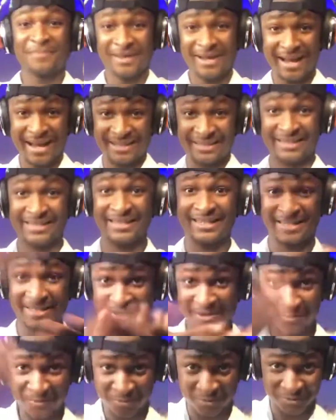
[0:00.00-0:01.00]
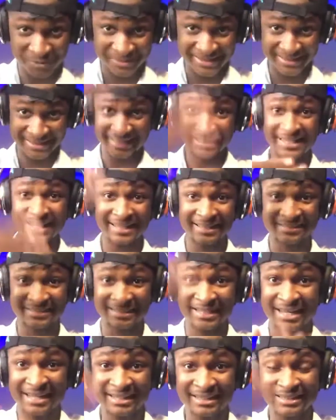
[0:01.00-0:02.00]
and the girl will say
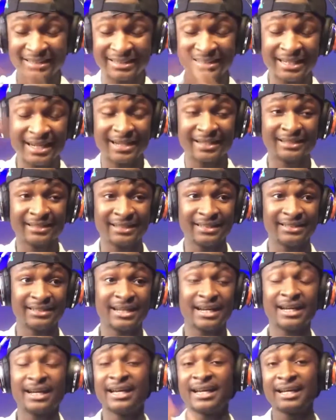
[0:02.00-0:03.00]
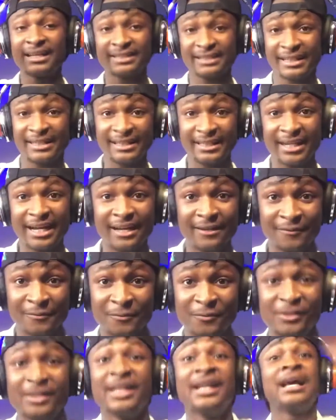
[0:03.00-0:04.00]
exactly that thing, that now the guy lose,